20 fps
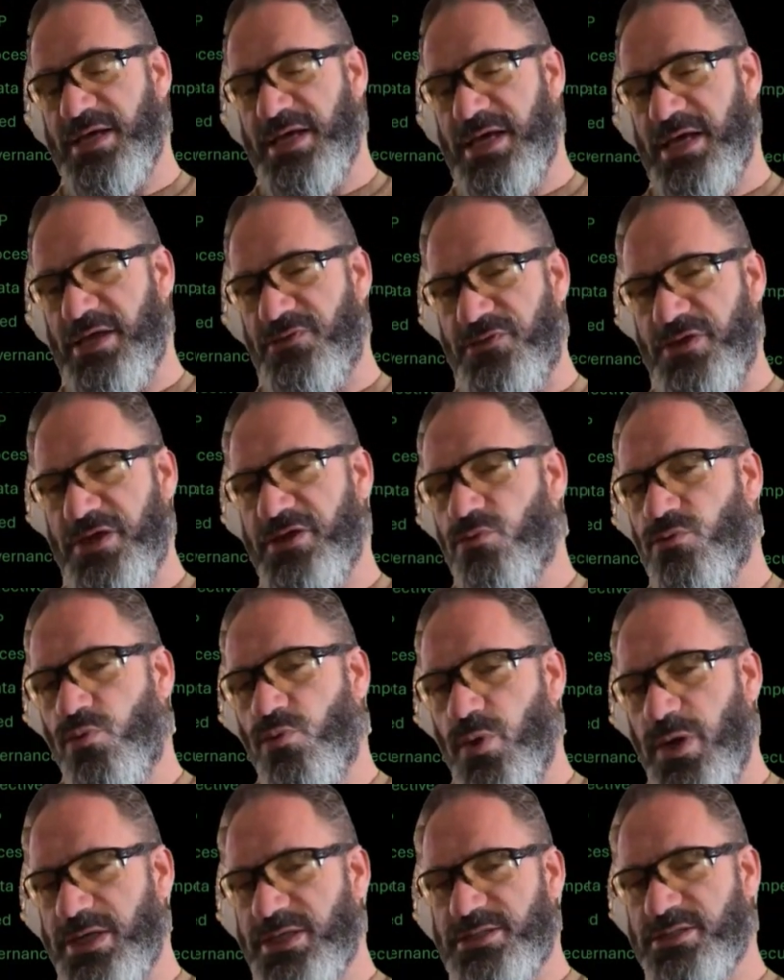And that
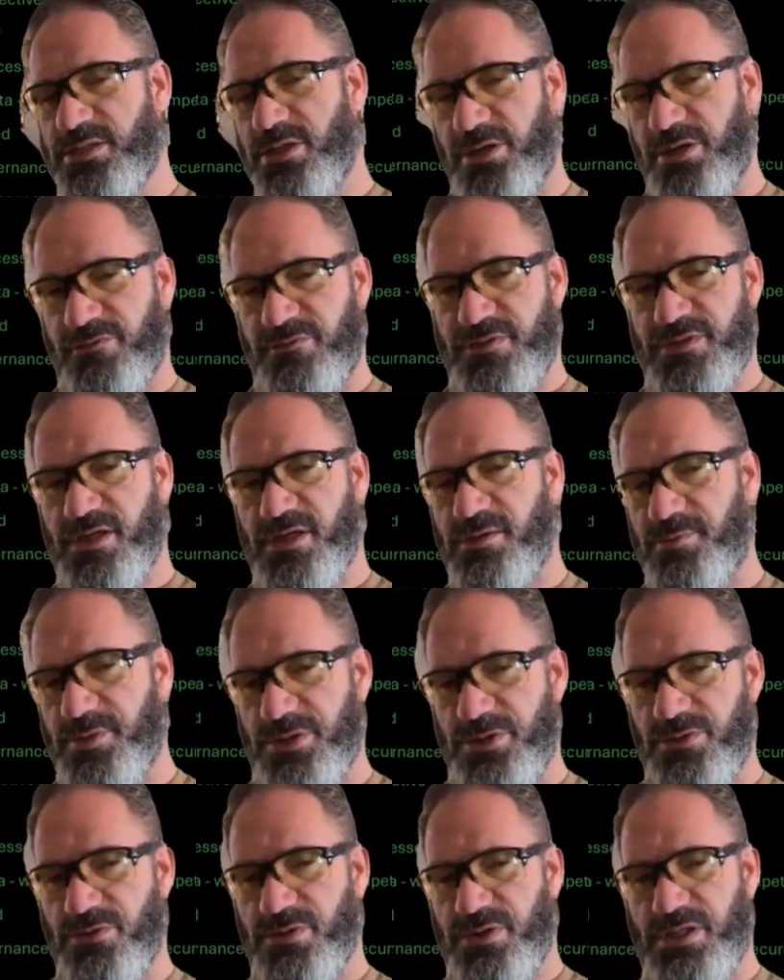wastes a lot of time in
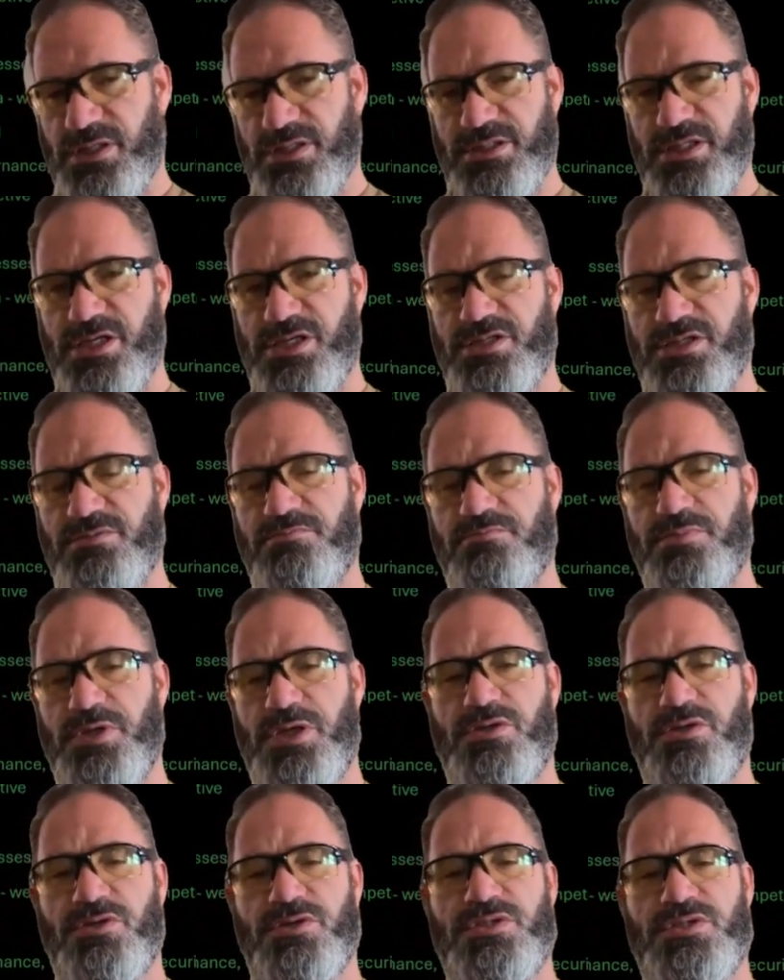the organization
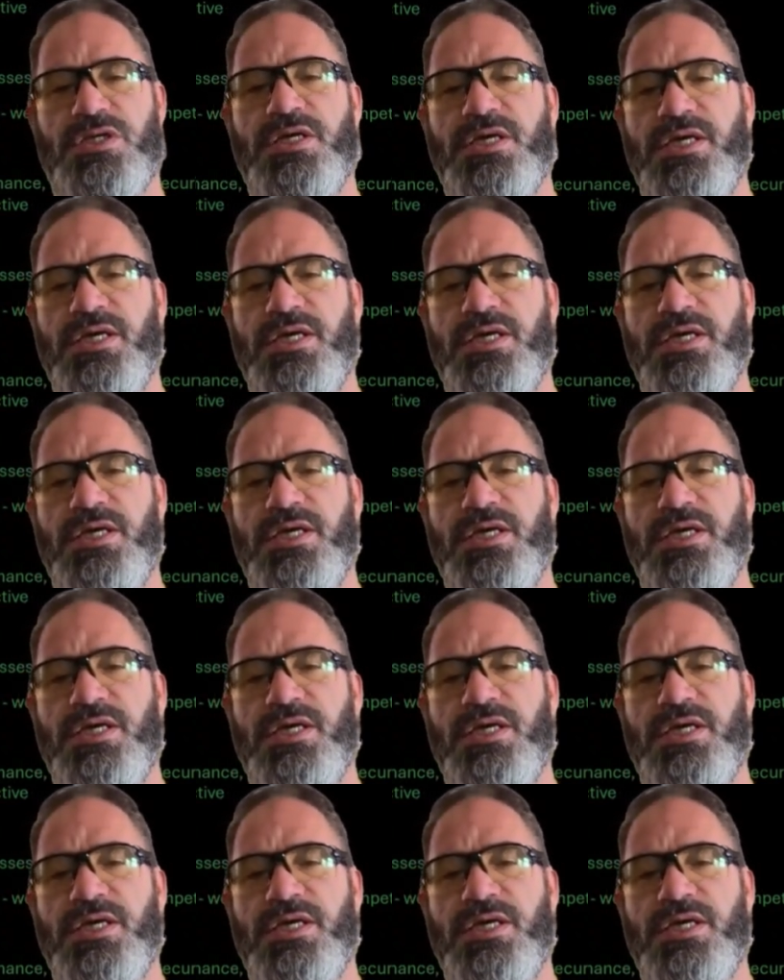because